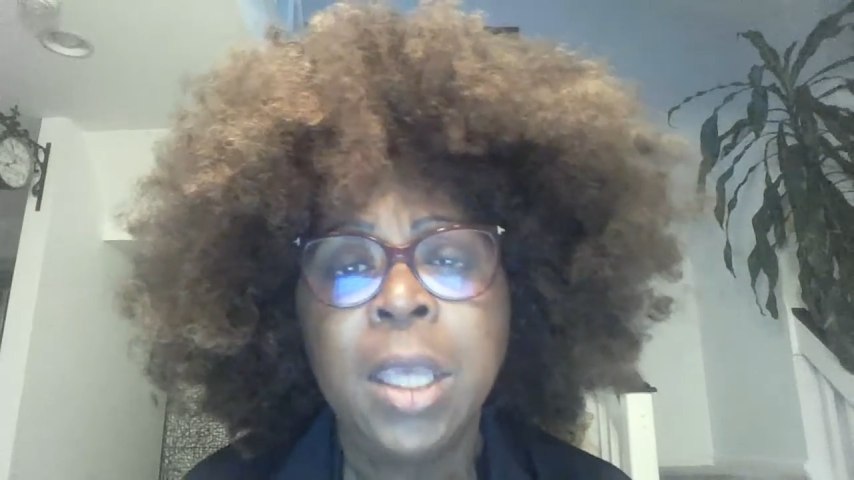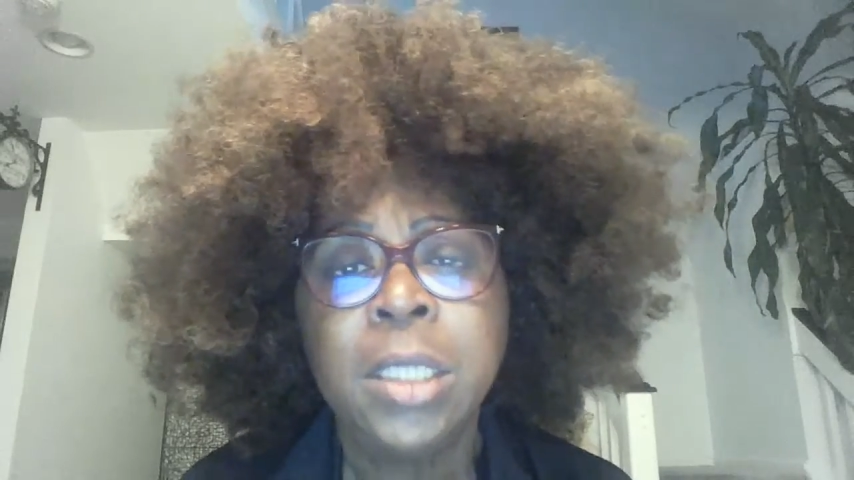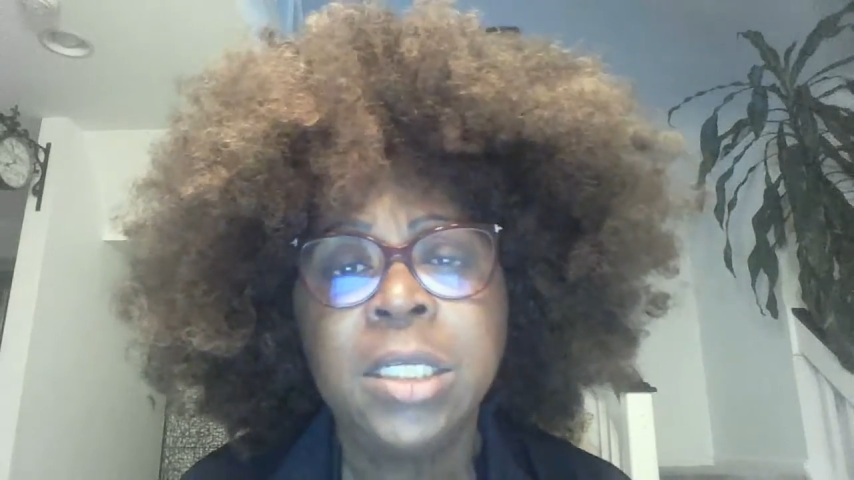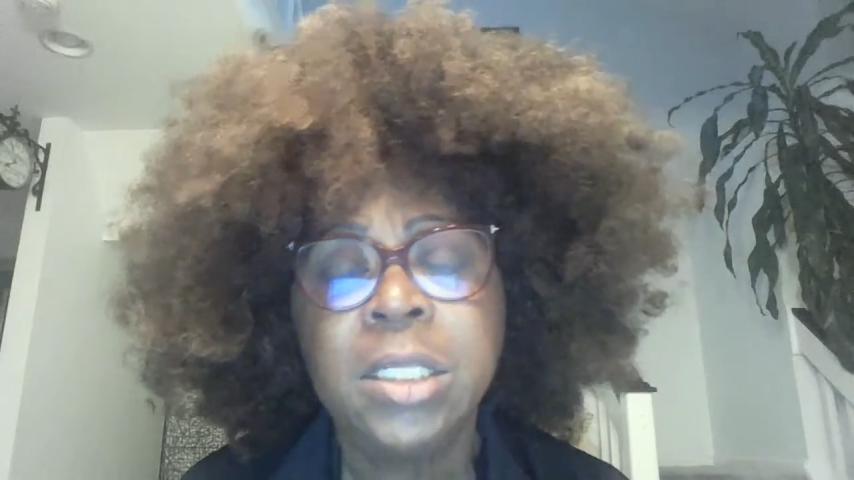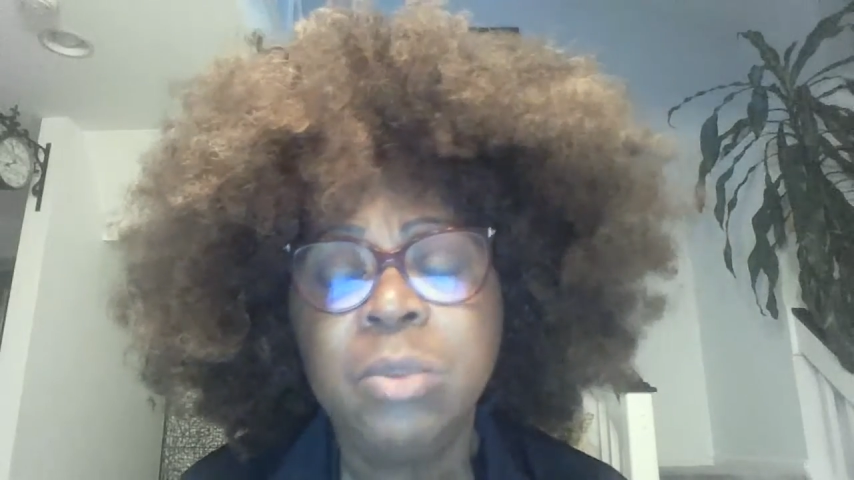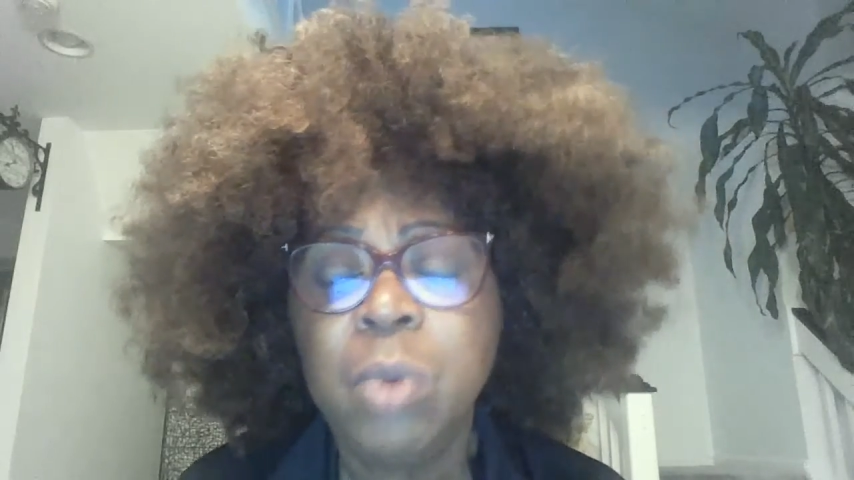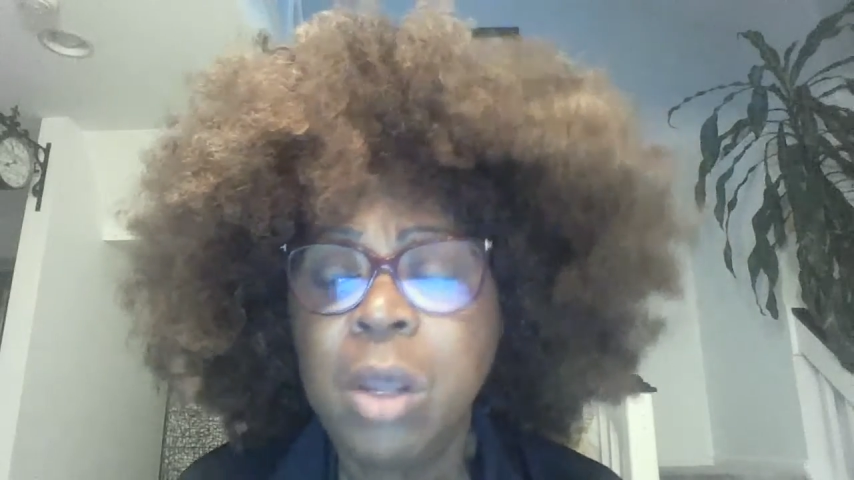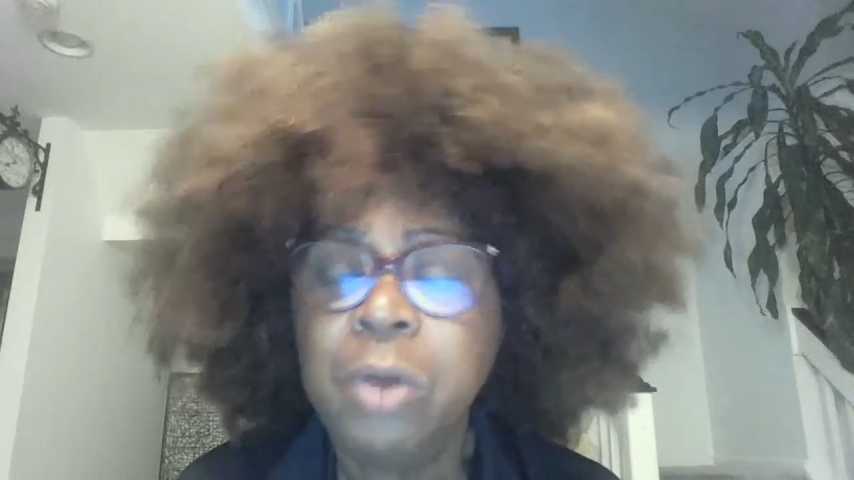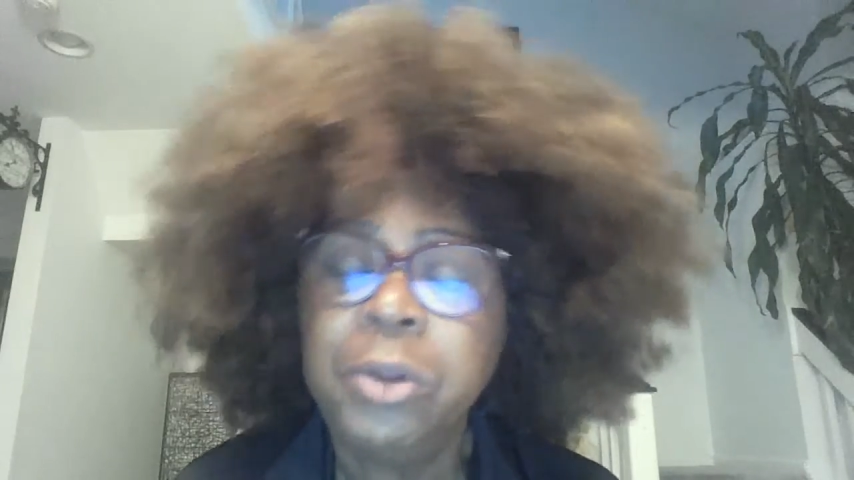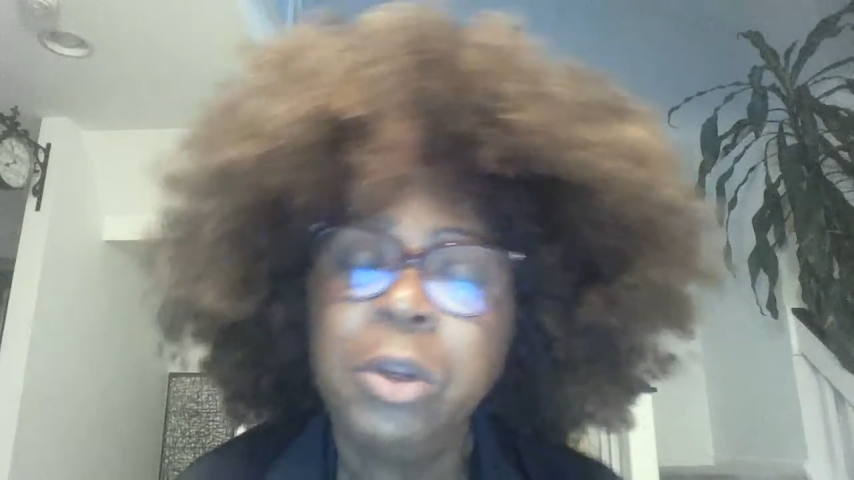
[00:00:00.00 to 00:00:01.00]
She said,
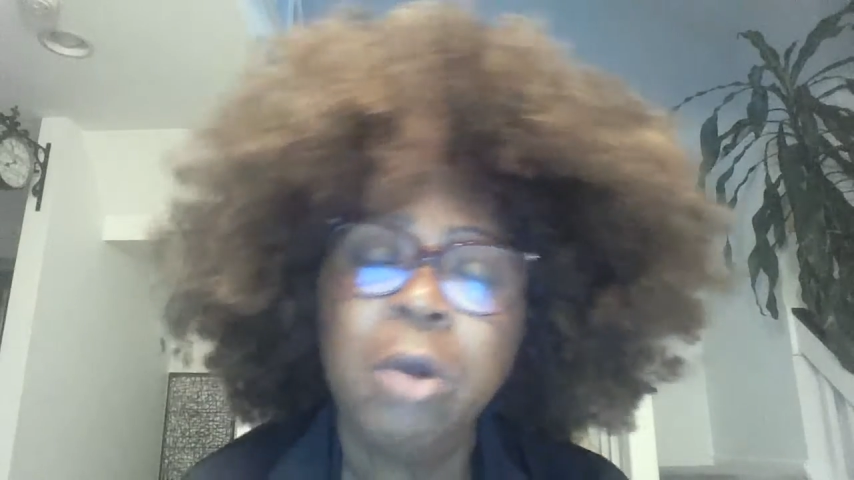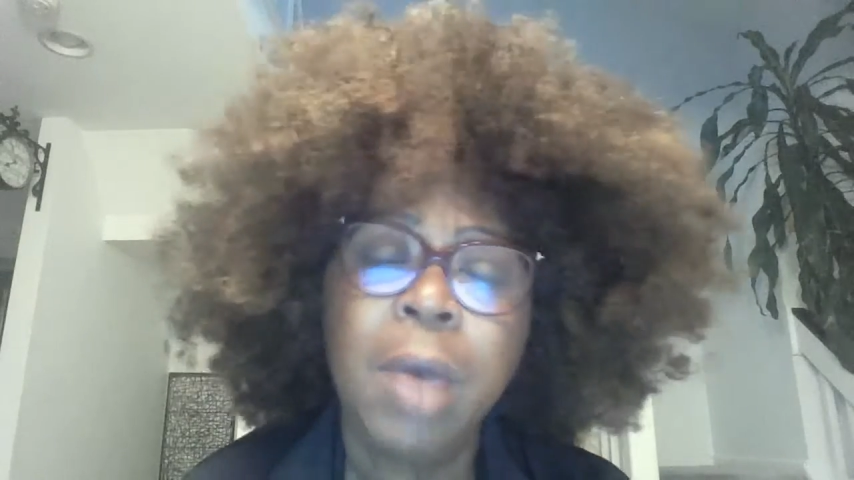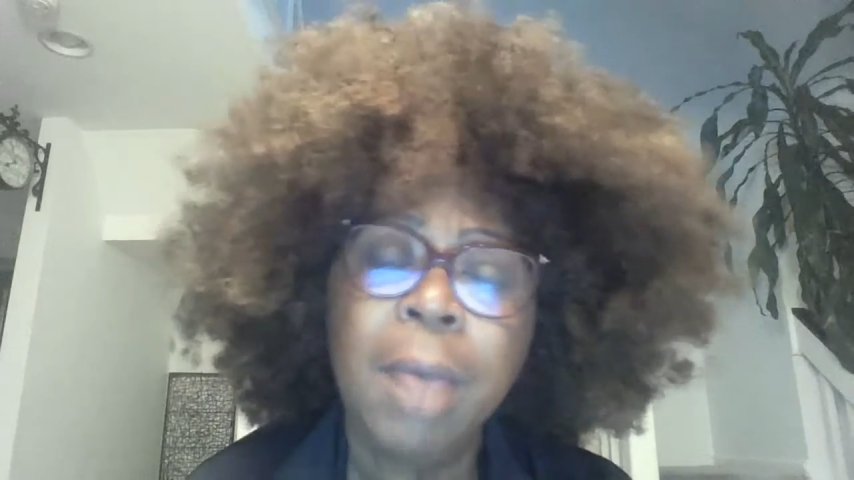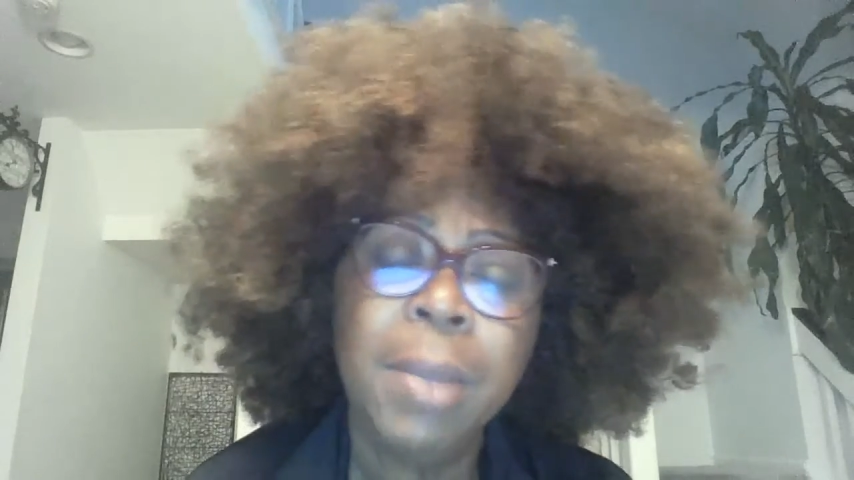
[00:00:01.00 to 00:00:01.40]
well, I'm